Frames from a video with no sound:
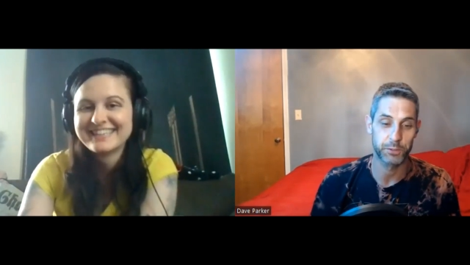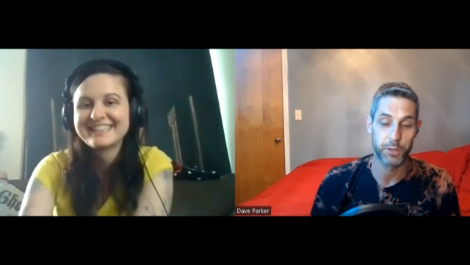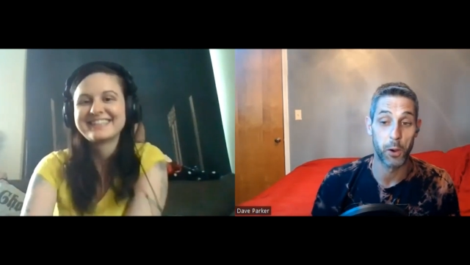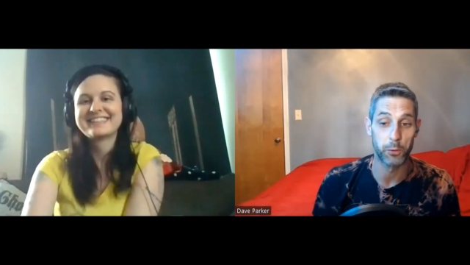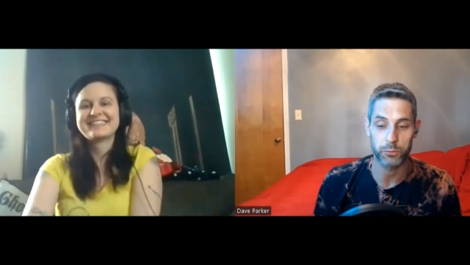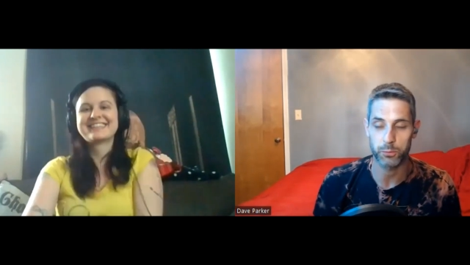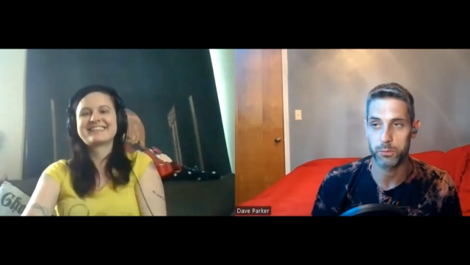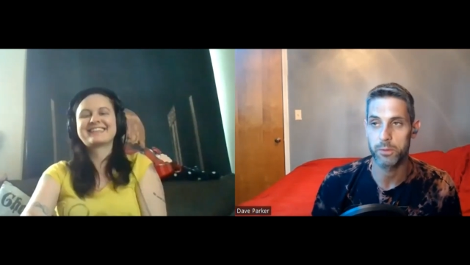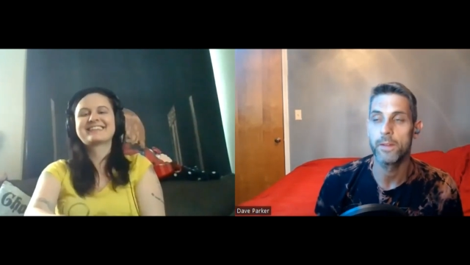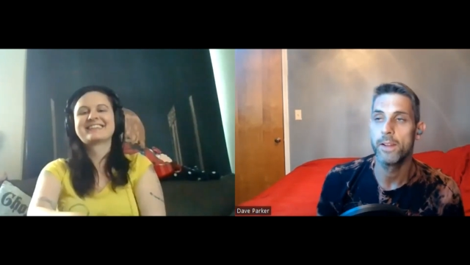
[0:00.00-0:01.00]
Speaker 1: Who knows?
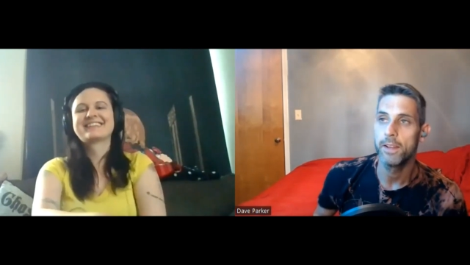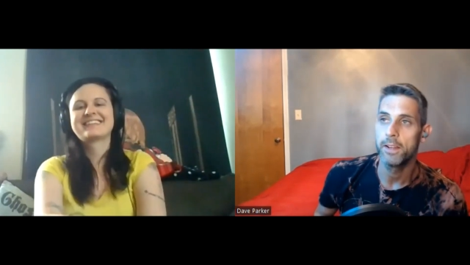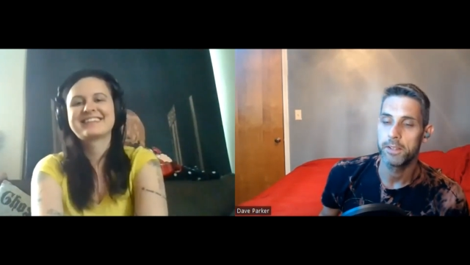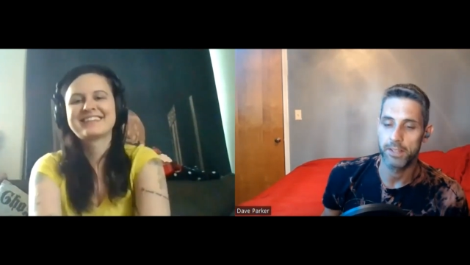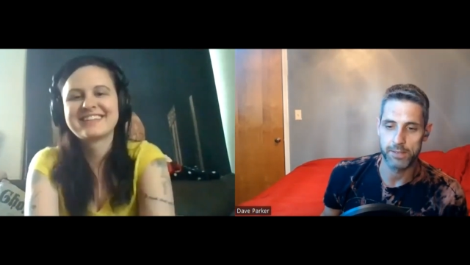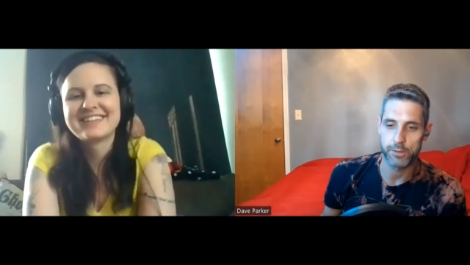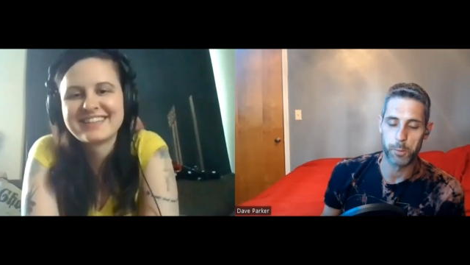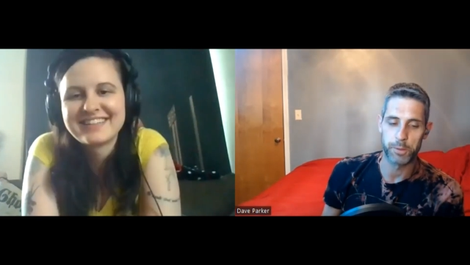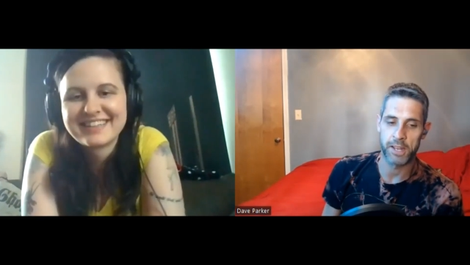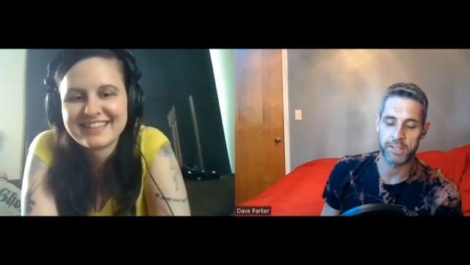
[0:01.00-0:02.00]
They leave it
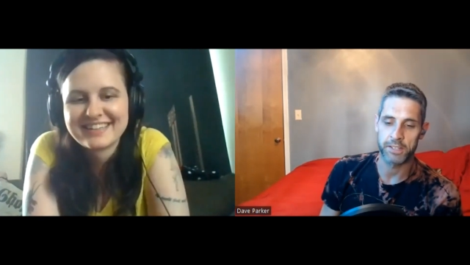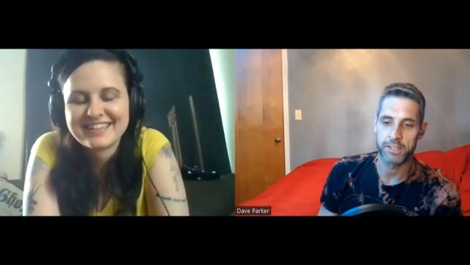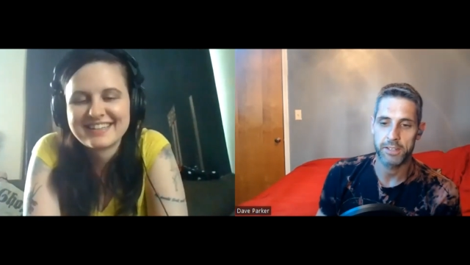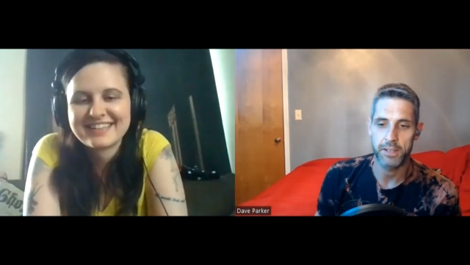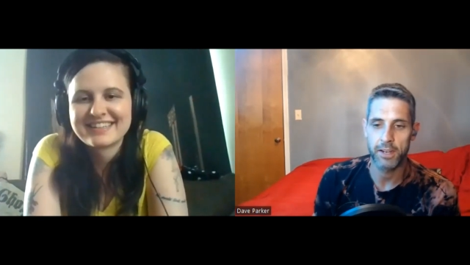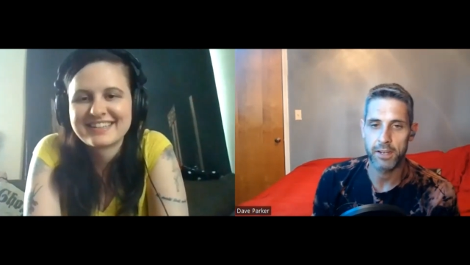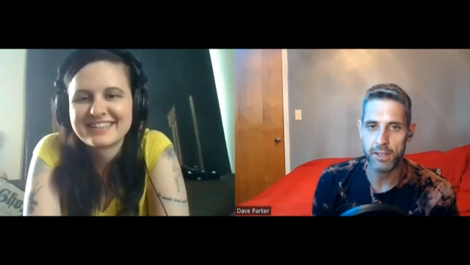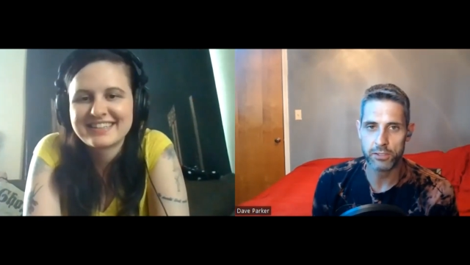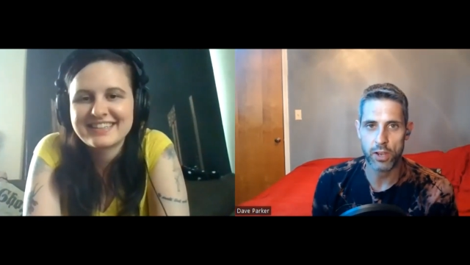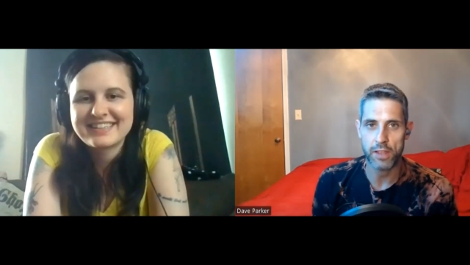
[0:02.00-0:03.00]
open ended. Uh,
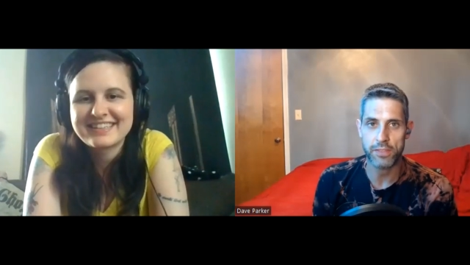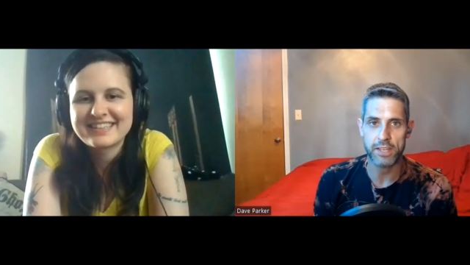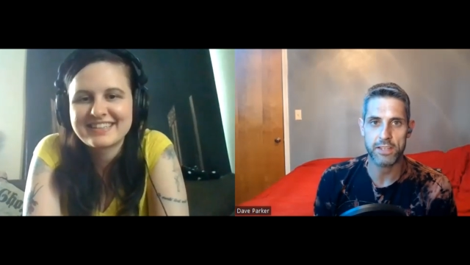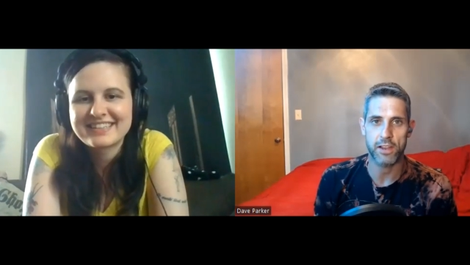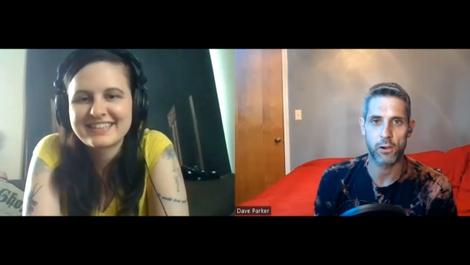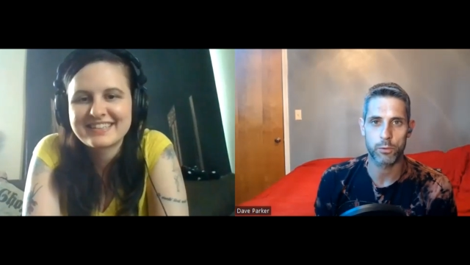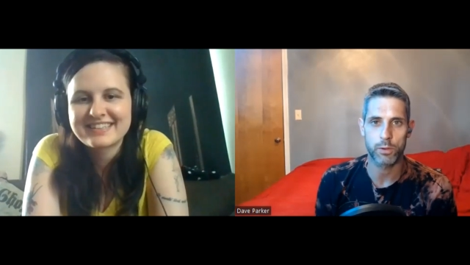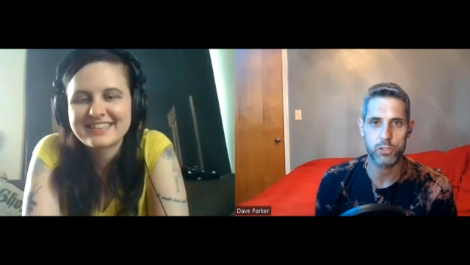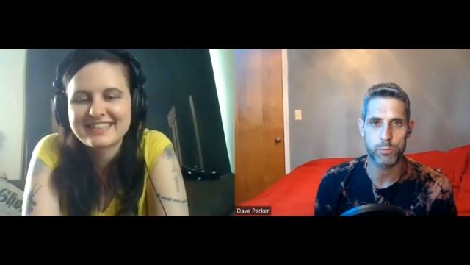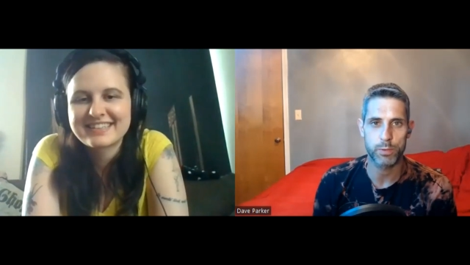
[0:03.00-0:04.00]
yeah. So I think the only
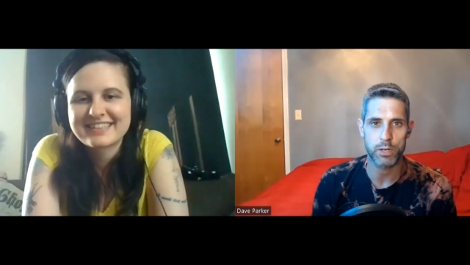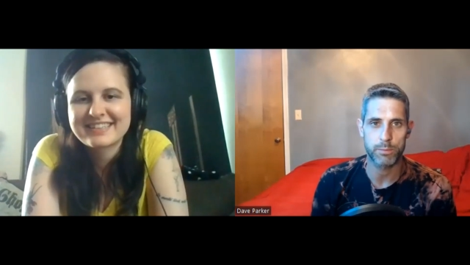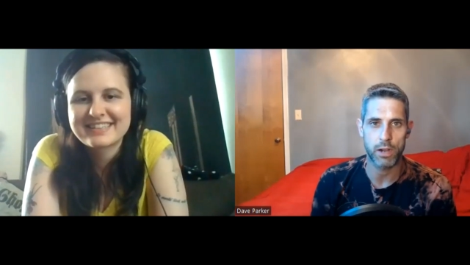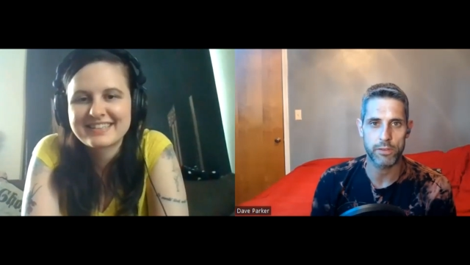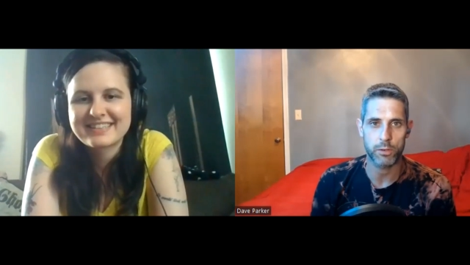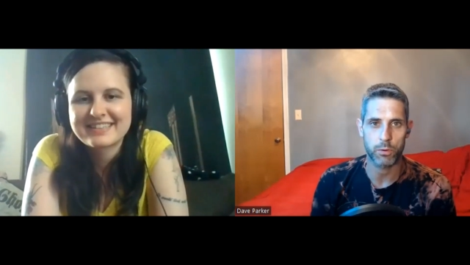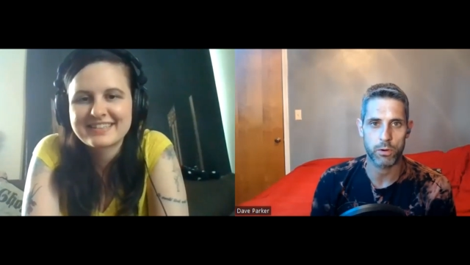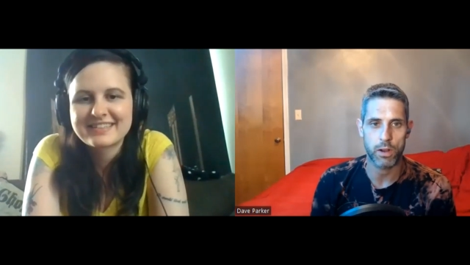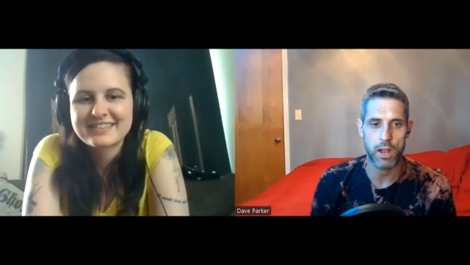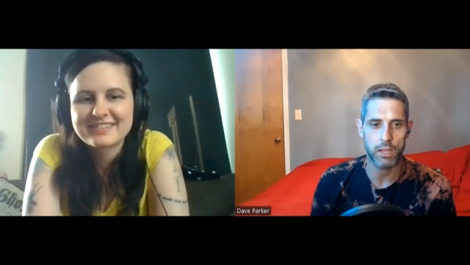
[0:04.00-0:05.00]
ones you put above it
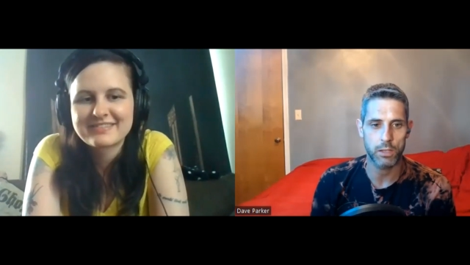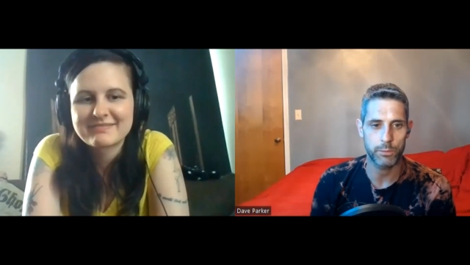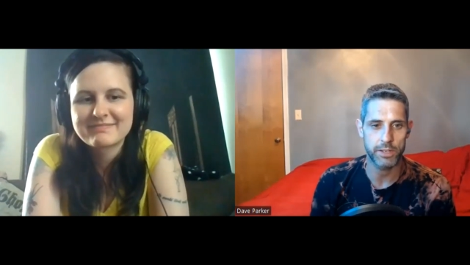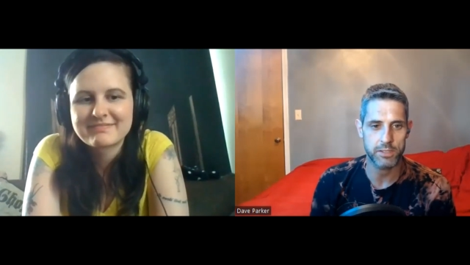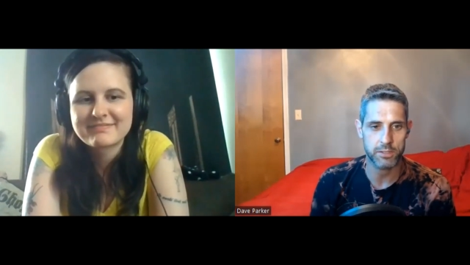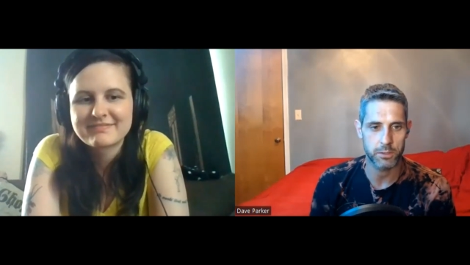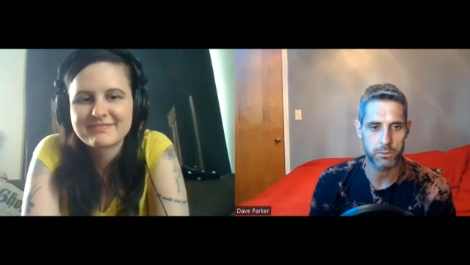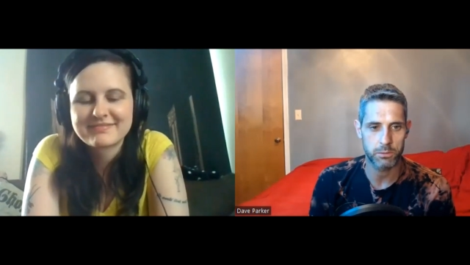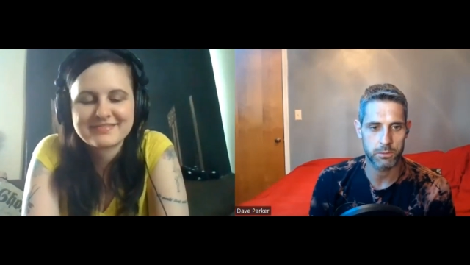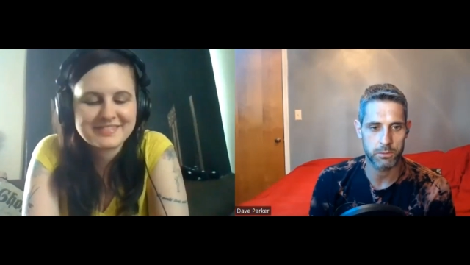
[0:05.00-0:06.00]
were Halloween
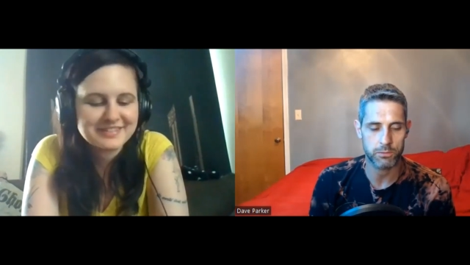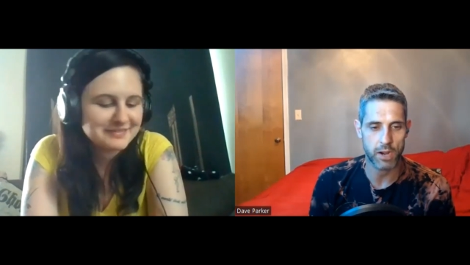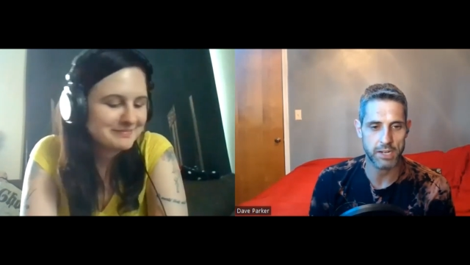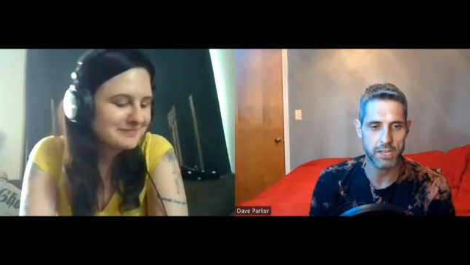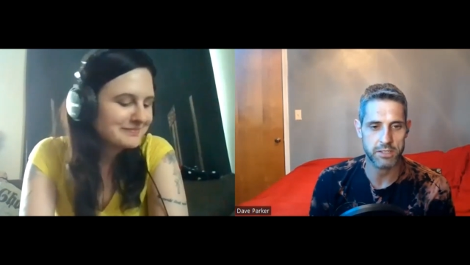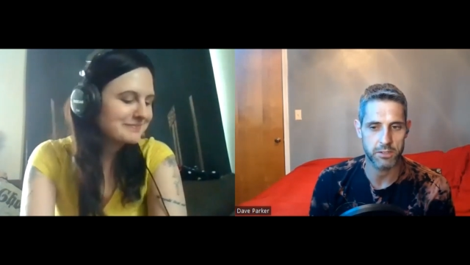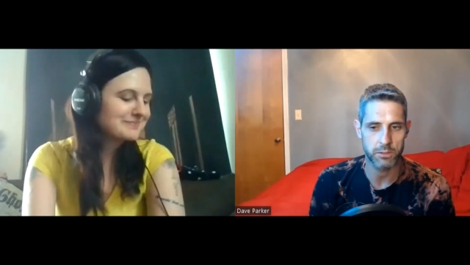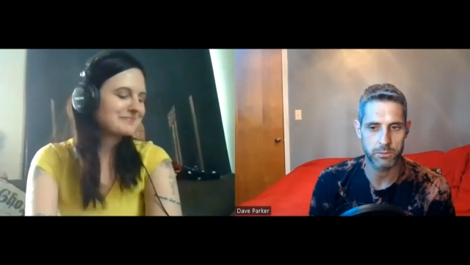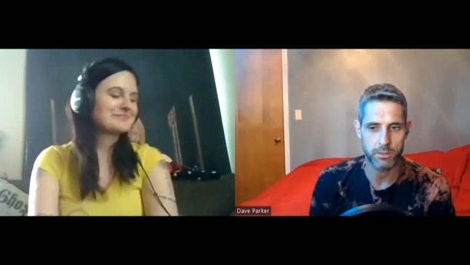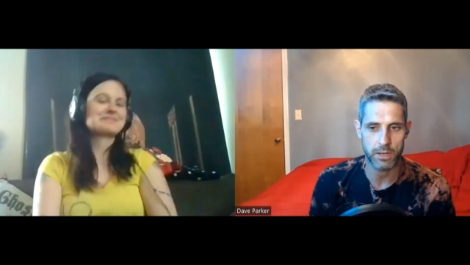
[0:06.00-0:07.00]
two, Friday two,